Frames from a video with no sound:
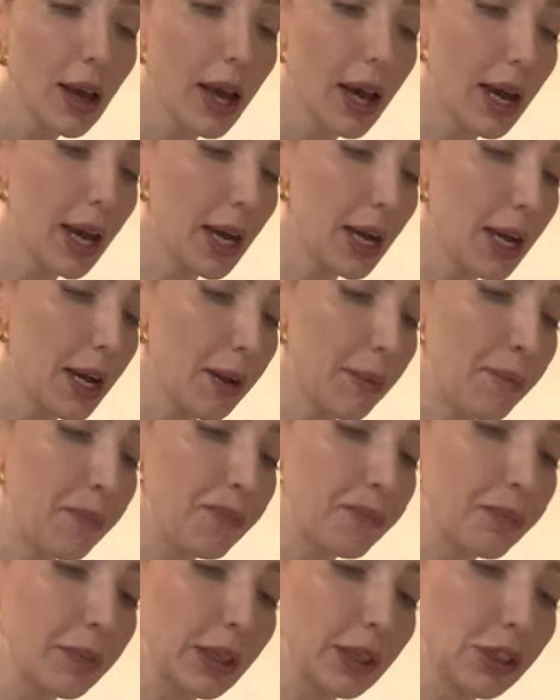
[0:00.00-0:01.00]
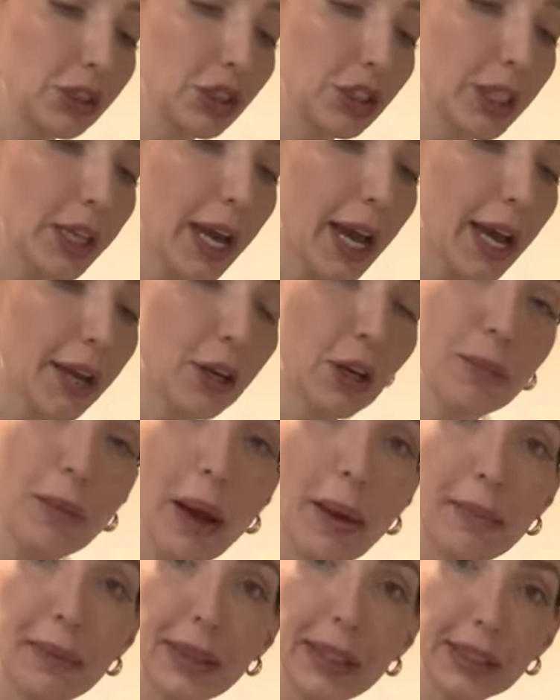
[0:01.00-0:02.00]
Um, she had her
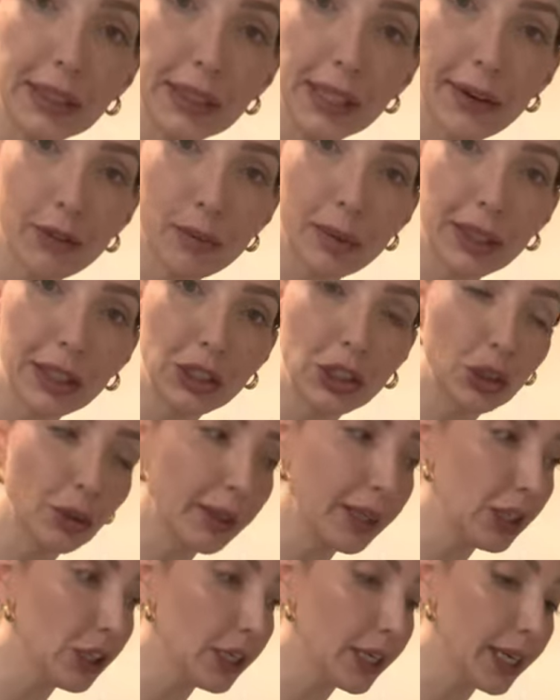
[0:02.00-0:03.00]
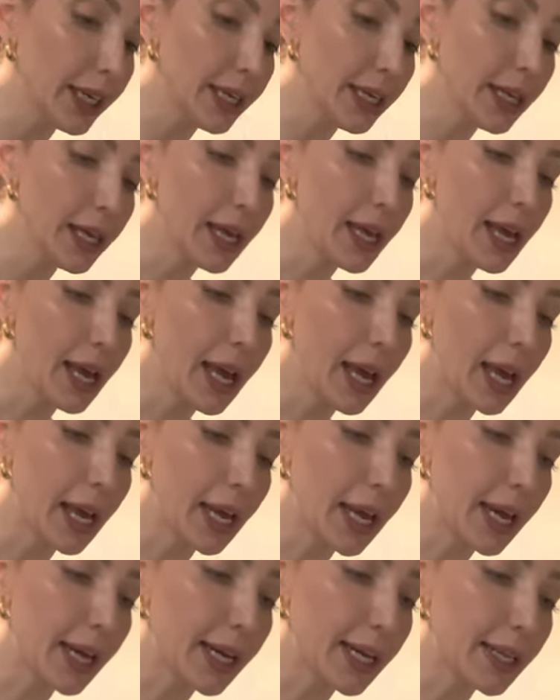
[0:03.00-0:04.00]
puppies and everybody's doing good.
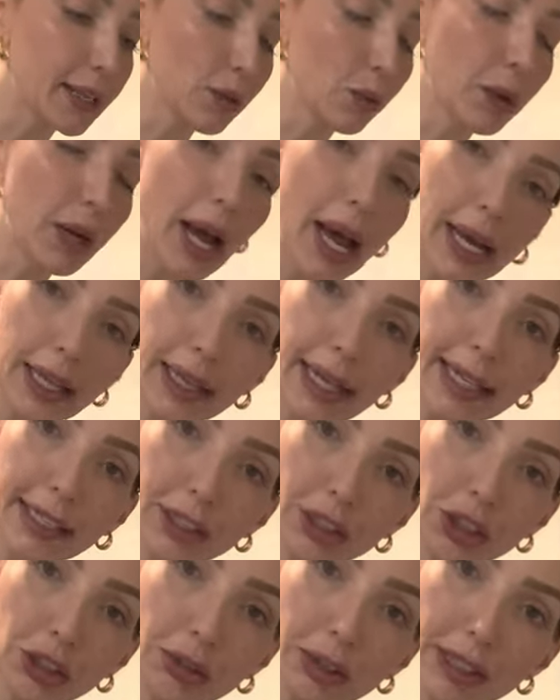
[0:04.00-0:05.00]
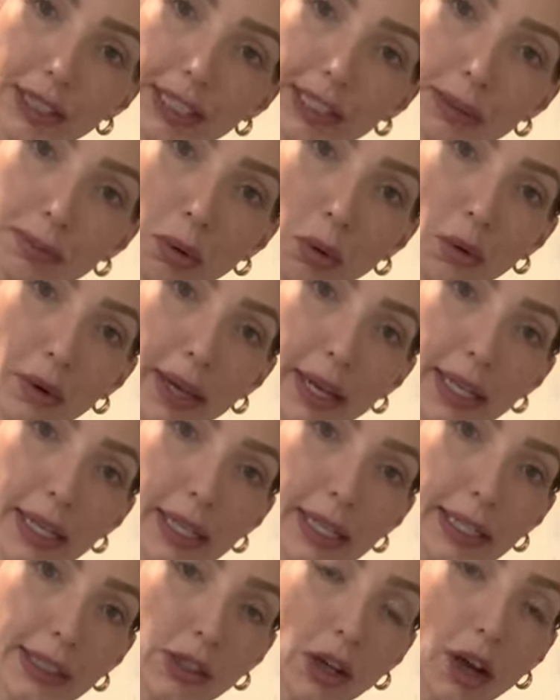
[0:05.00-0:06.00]
And what I like to do at this
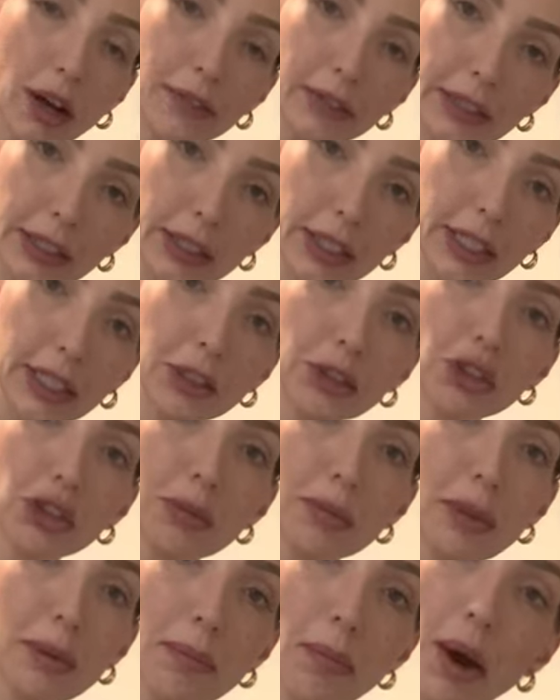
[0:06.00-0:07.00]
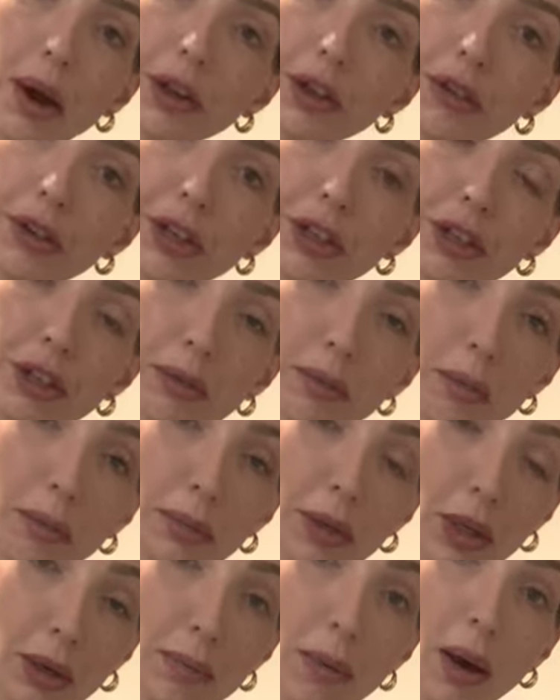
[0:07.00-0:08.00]
point is obviously you should be monitoring your,
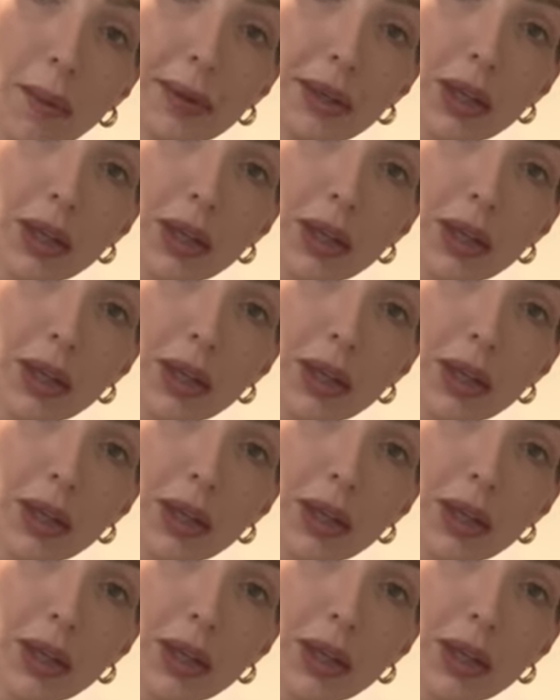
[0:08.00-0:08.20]
your mama